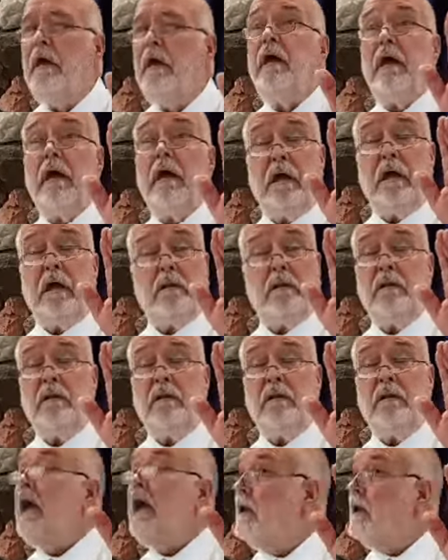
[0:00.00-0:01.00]

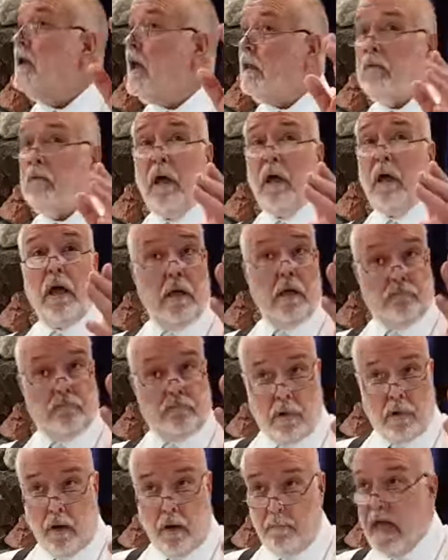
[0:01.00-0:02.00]
And yet,
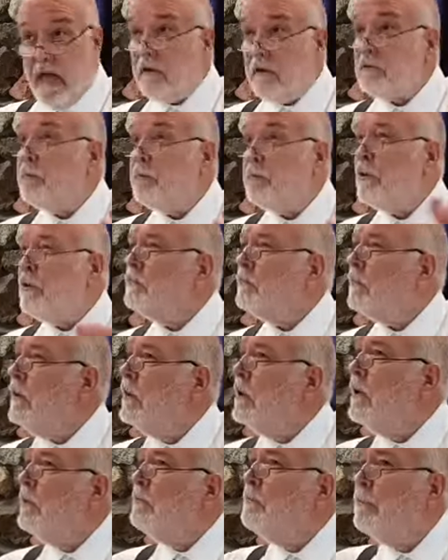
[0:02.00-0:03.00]
some experts
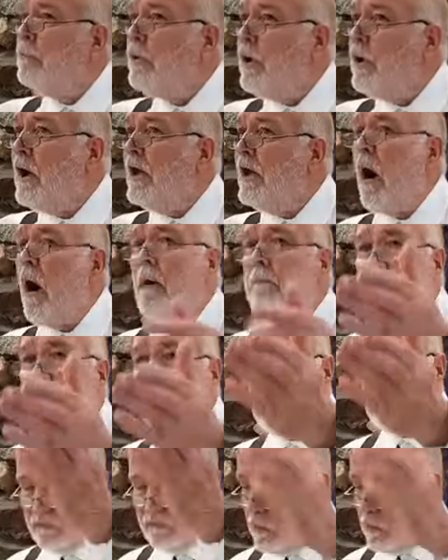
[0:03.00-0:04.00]
bring them on
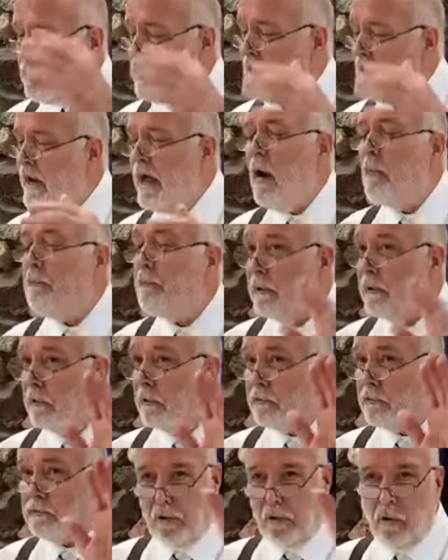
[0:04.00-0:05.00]
because they want to help us.
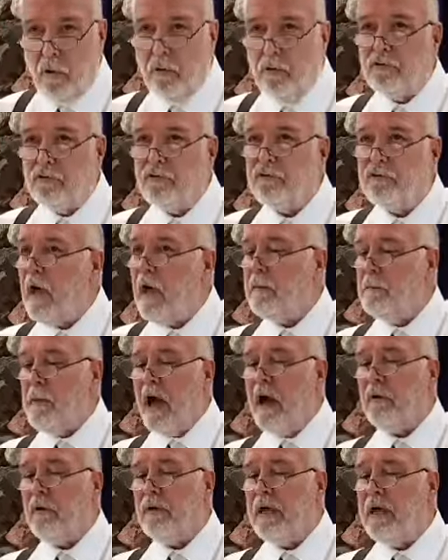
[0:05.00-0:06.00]
So don't shut them
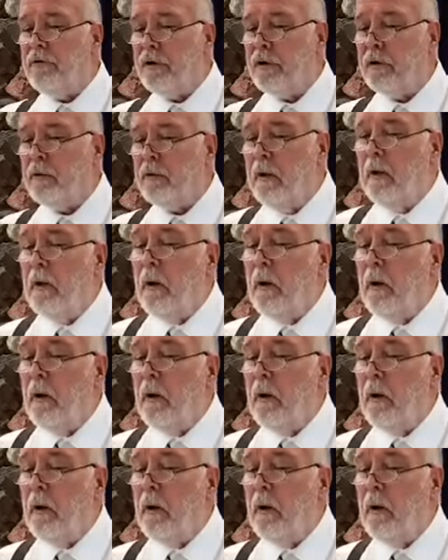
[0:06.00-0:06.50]
out either.